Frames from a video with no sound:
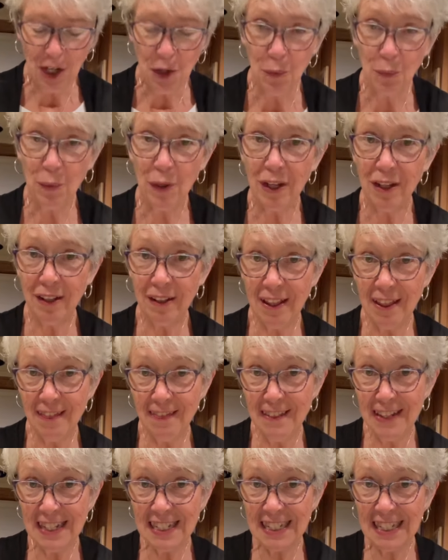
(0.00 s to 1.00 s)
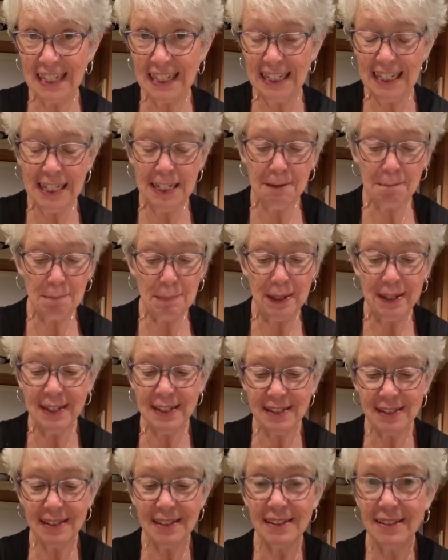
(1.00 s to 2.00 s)
Well, this cleaning
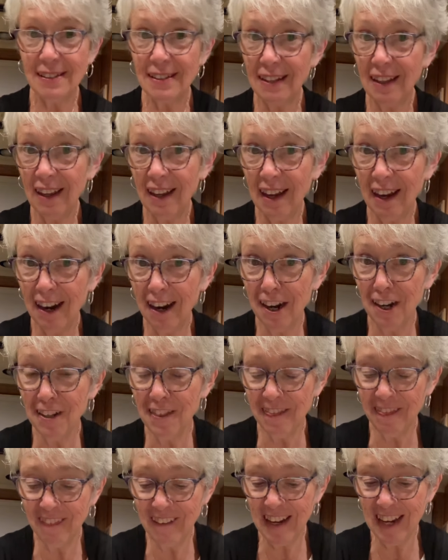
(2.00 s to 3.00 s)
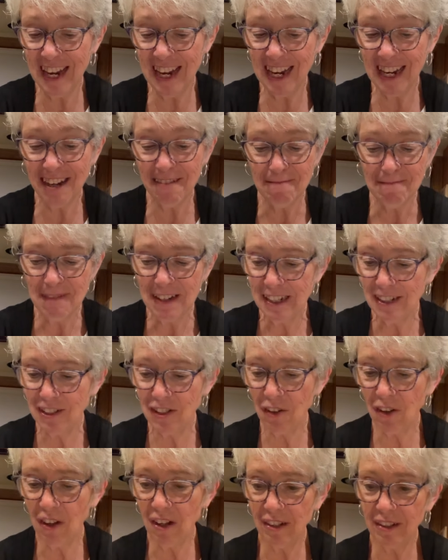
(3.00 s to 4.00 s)
paste, it's a hard thing. So
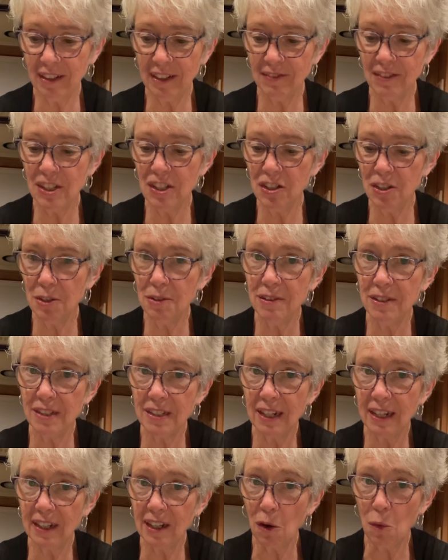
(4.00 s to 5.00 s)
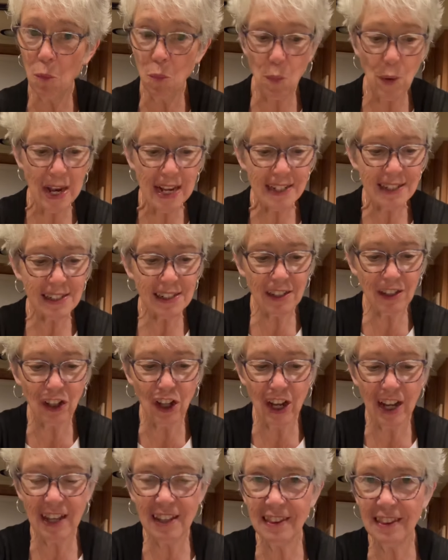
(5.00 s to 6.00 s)
all you have to do is take a wet
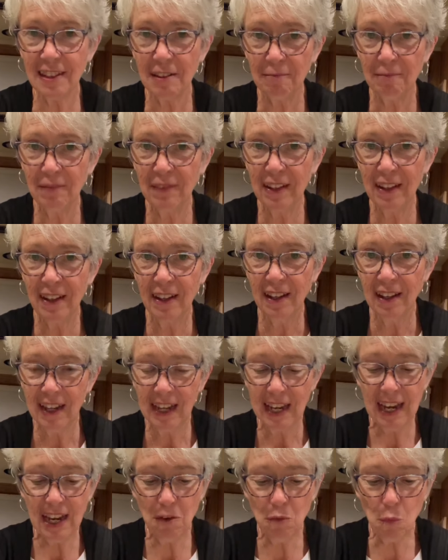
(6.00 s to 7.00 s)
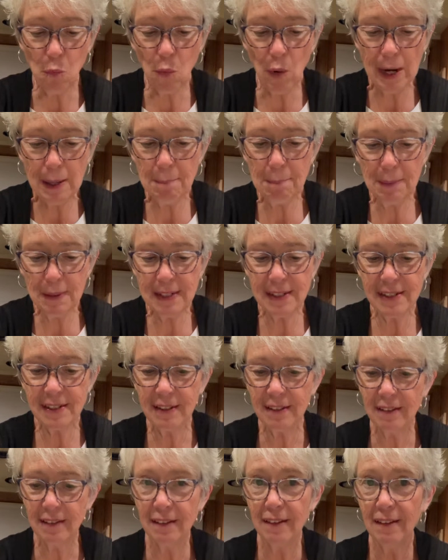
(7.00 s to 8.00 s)
cloth and wipe it
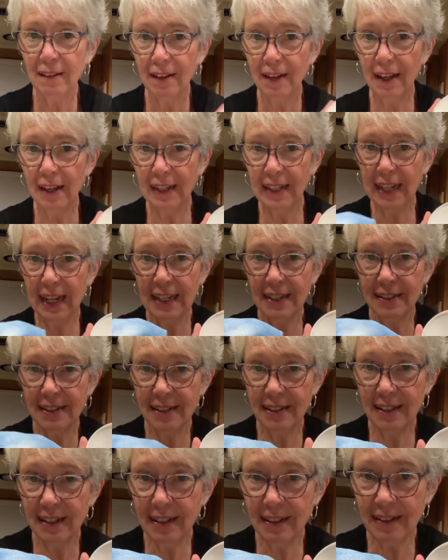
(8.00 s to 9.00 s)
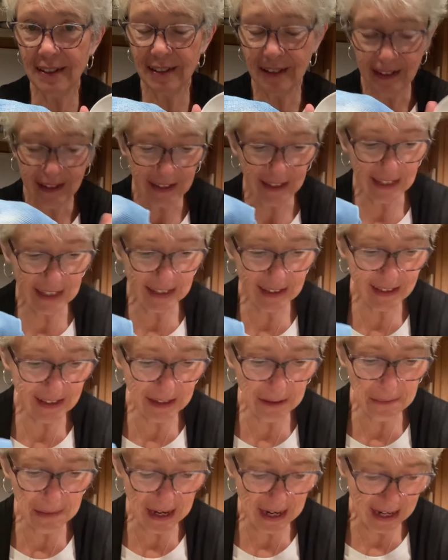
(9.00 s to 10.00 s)
against it. Get
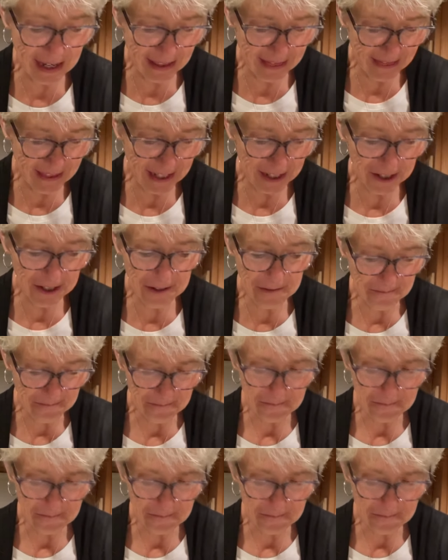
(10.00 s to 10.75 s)
some on there.